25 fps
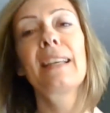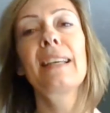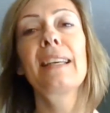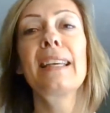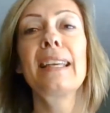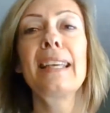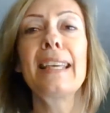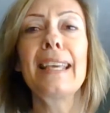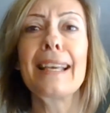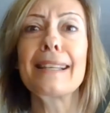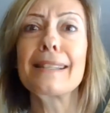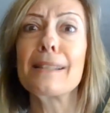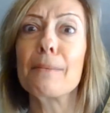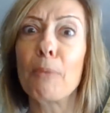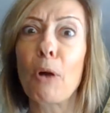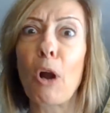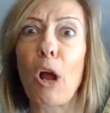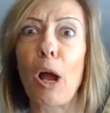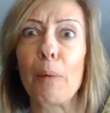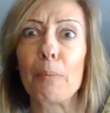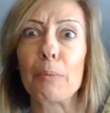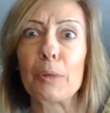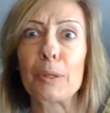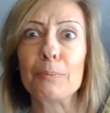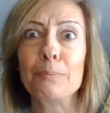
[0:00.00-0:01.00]
He has a
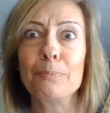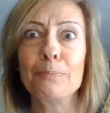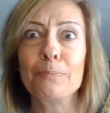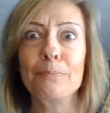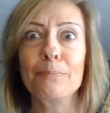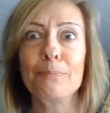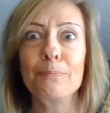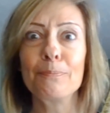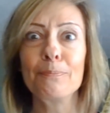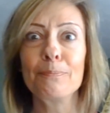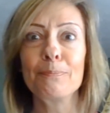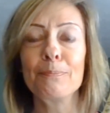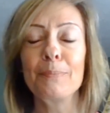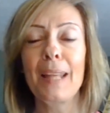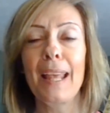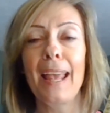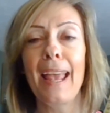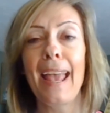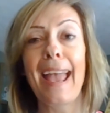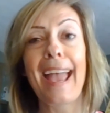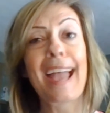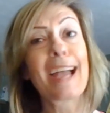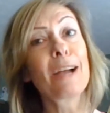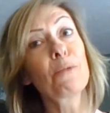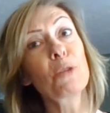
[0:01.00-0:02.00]
problem.
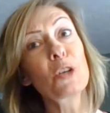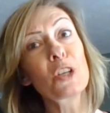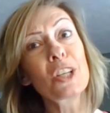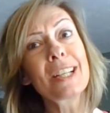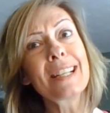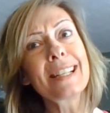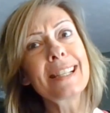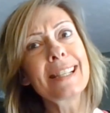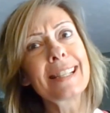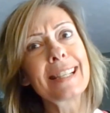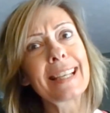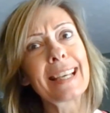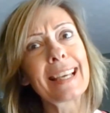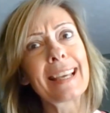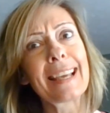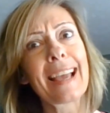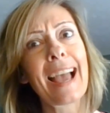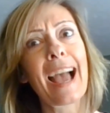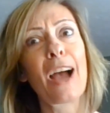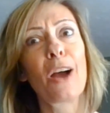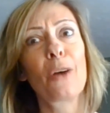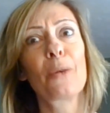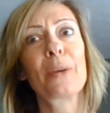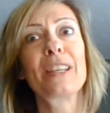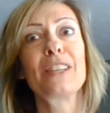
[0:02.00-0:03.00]
And we're going to see
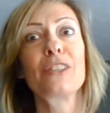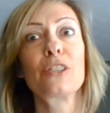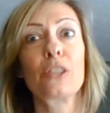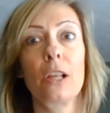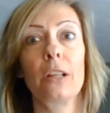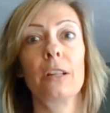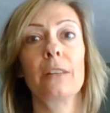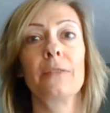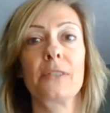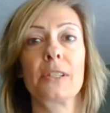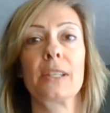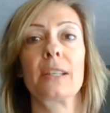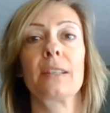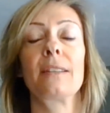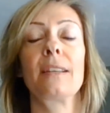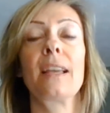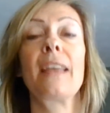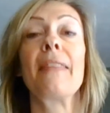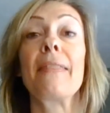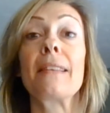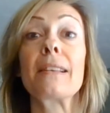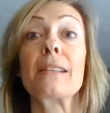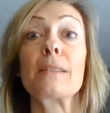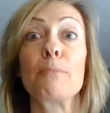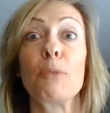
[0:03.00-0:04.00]
how he solves it
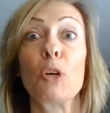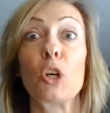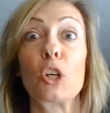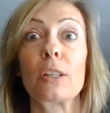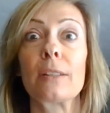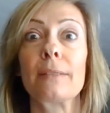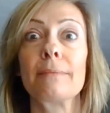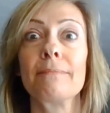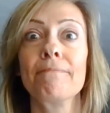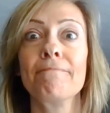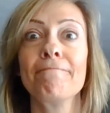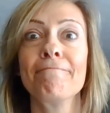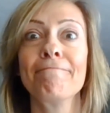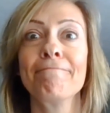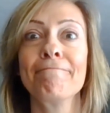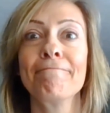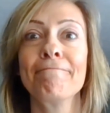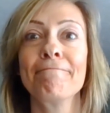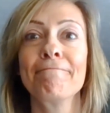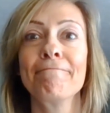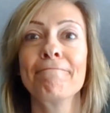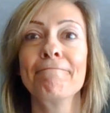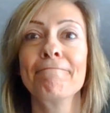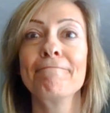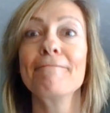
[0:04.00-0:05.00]
in this book.
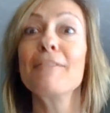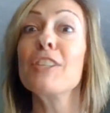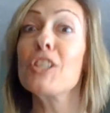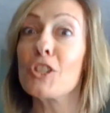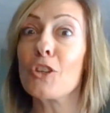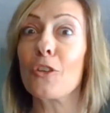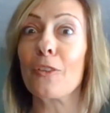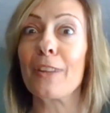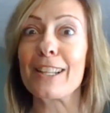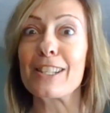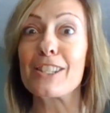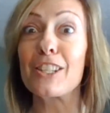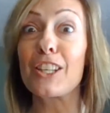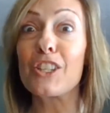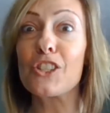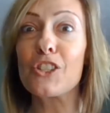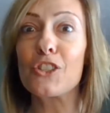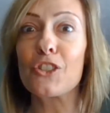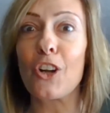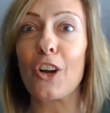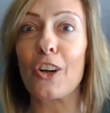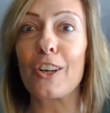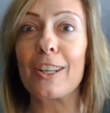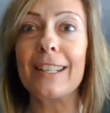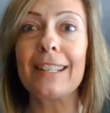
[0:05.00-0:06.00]
So let's get
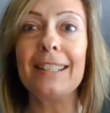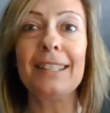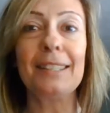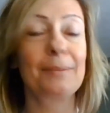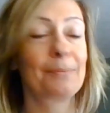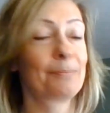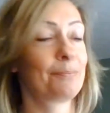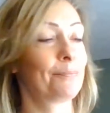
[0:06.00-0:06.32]
started.